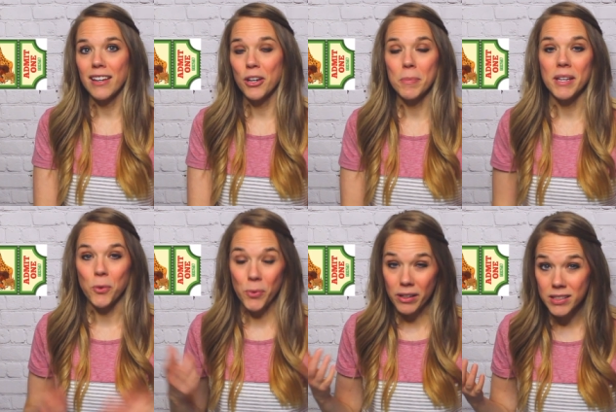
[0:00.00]
It could be
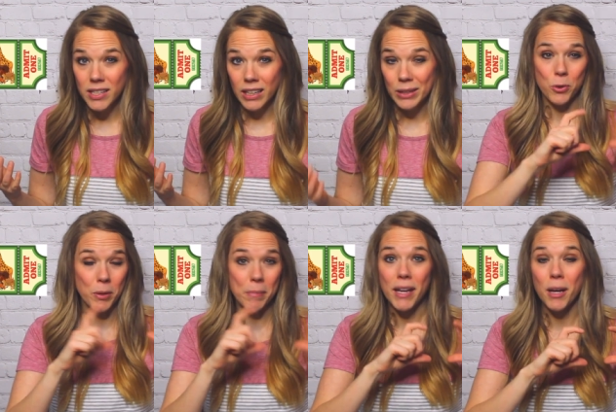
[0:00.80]
a real ticket,
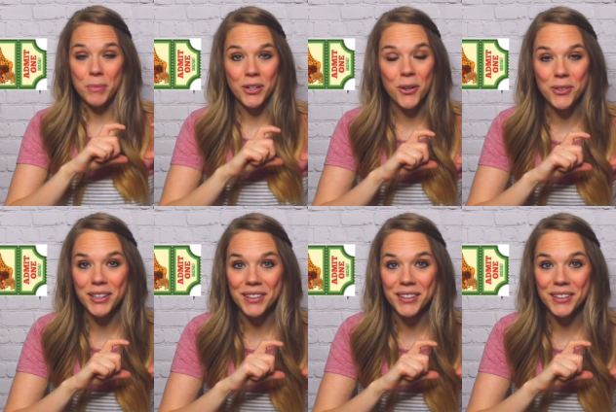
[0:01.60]
or make up your own